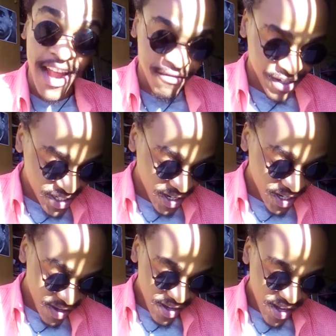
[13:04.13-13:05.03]

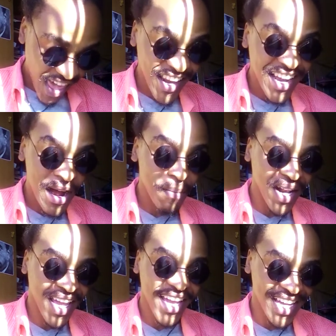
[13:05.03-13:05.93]
averaging, and then
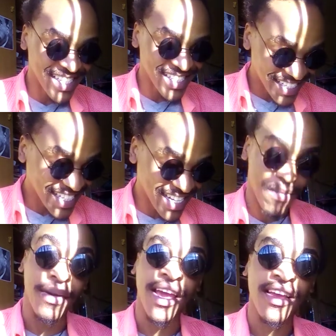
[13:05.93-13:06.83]
coupling and
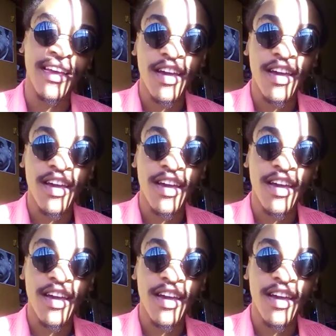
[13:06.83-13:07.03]
decoupling.